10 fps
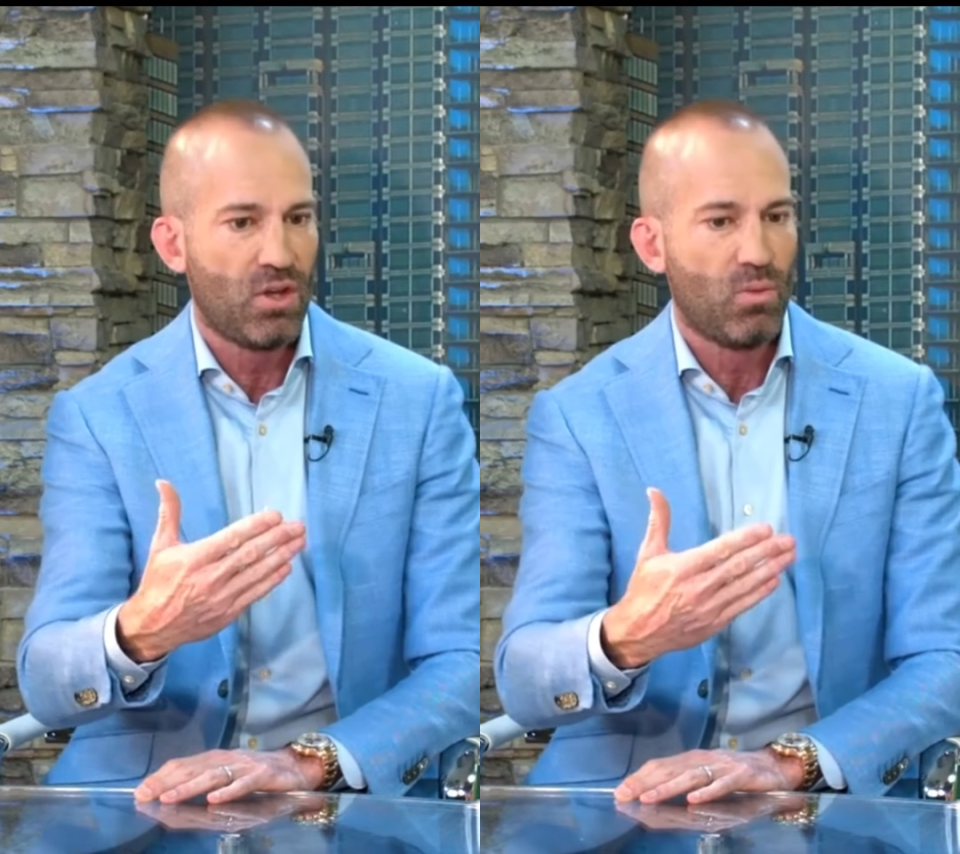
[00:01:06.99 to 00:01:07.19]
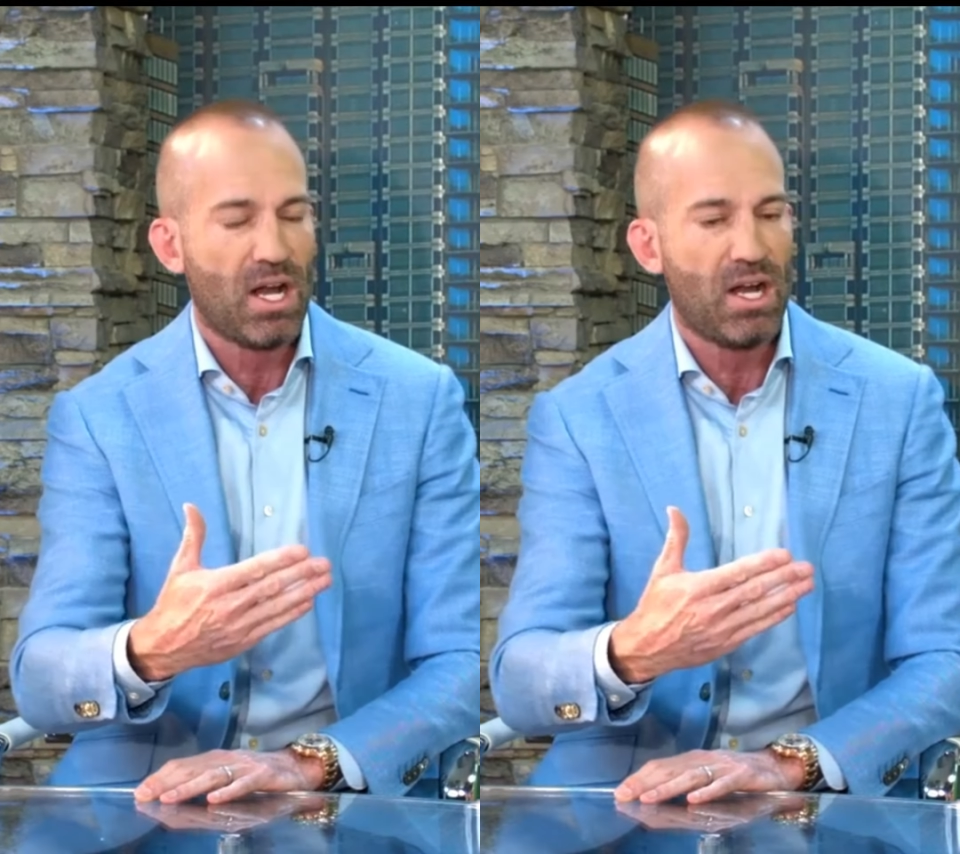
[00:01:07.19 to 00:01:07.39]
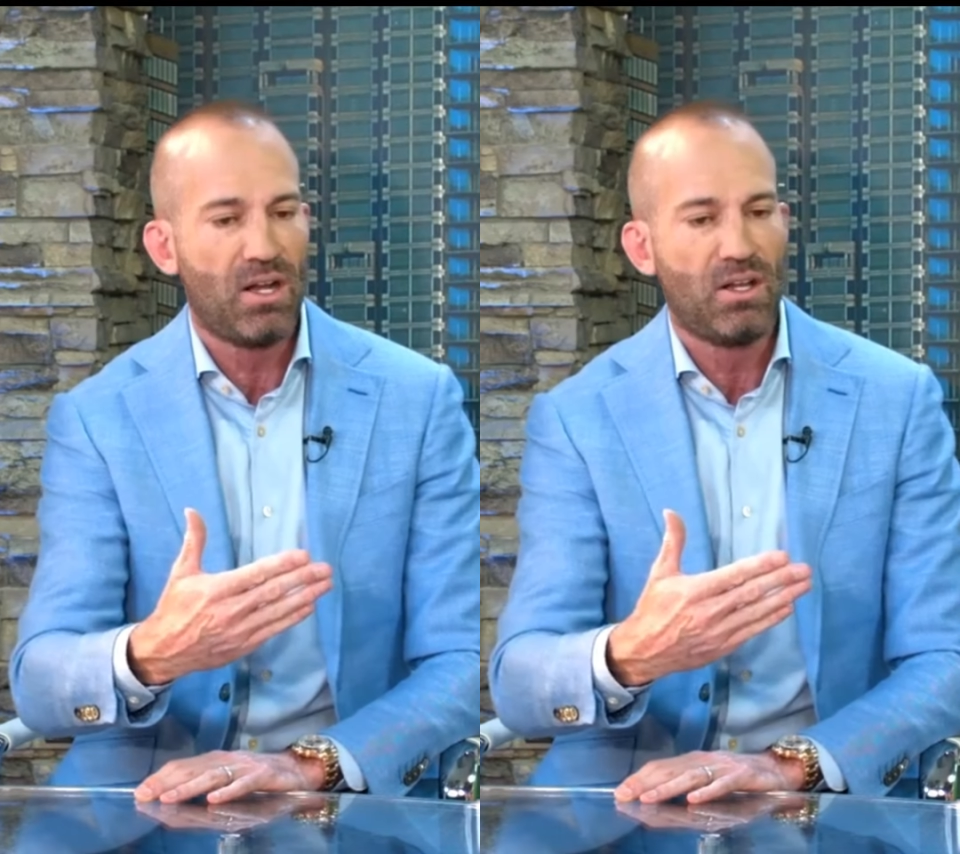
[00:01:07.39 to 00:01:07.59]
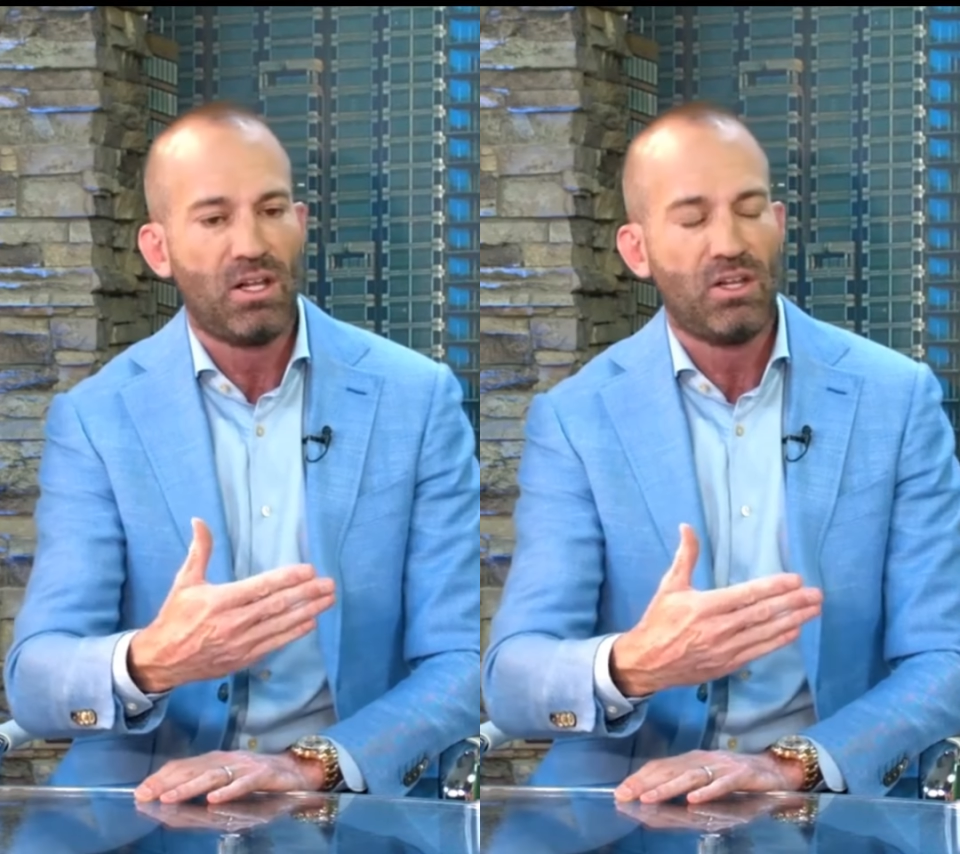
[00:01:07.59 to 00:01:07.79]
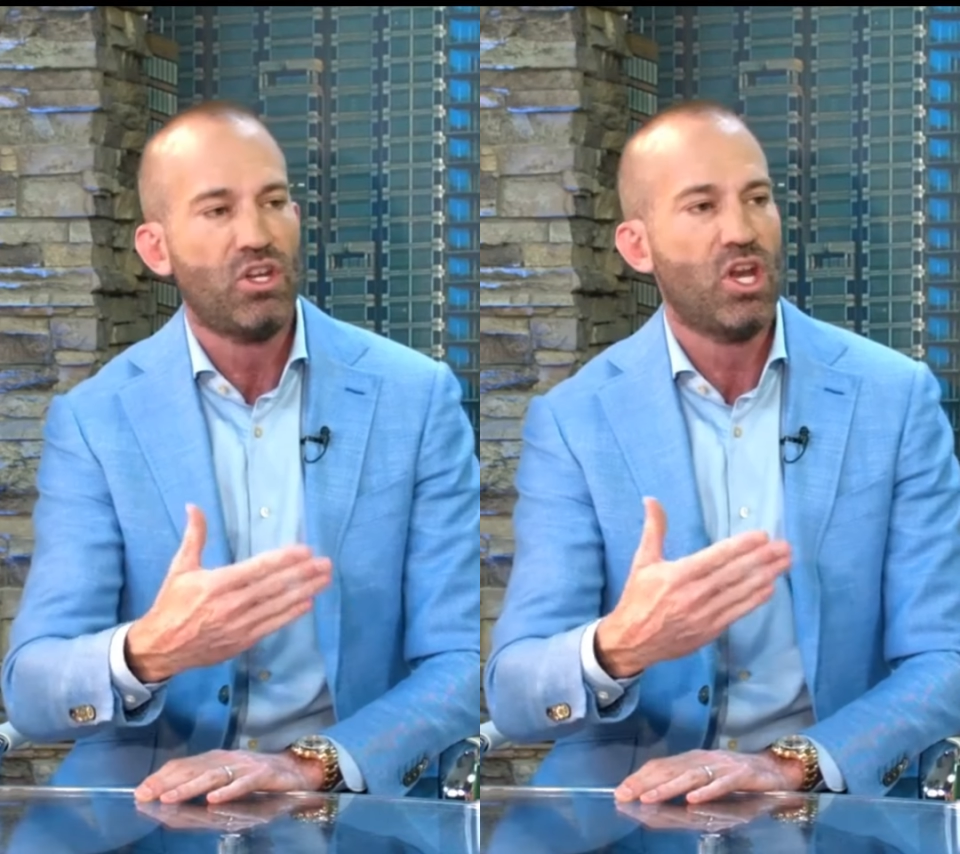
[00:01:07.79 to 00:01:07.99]

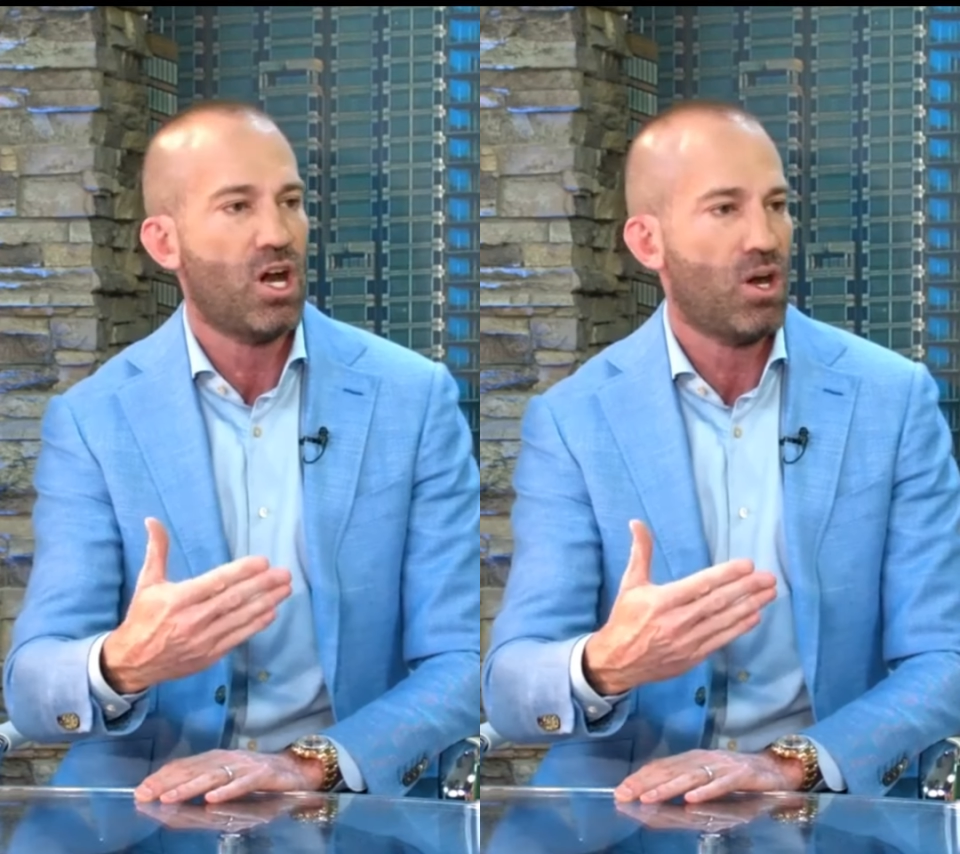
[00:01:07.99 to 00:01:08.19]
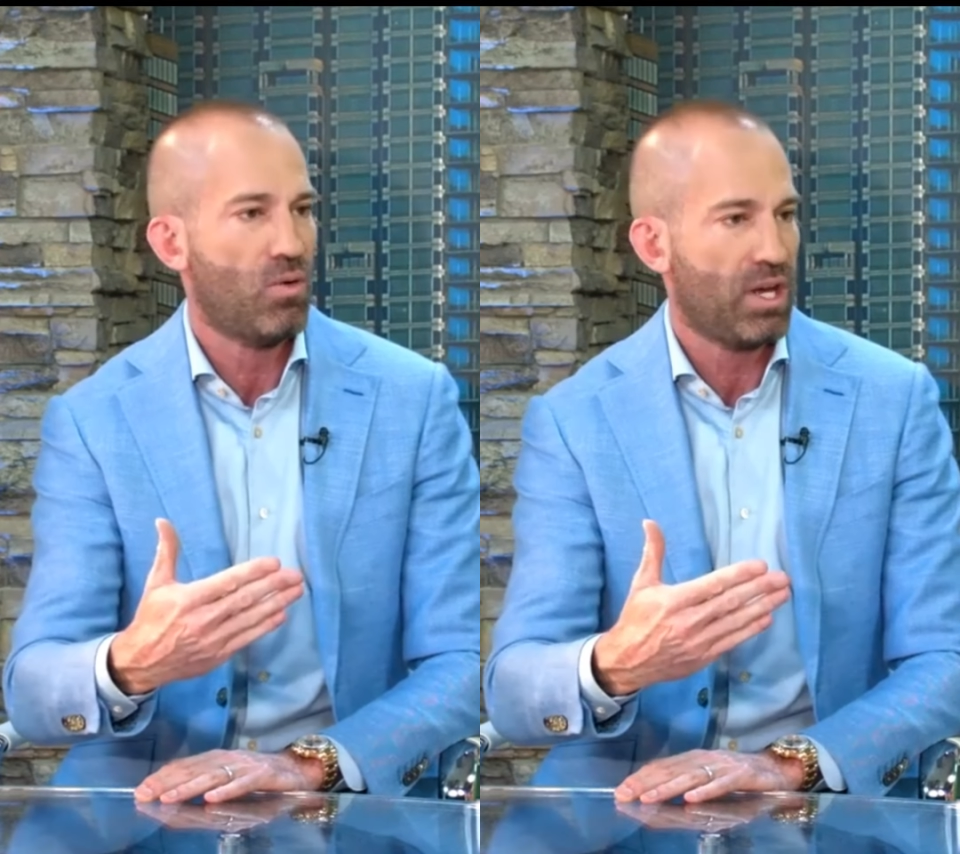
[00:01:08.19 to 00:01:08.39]
well, no.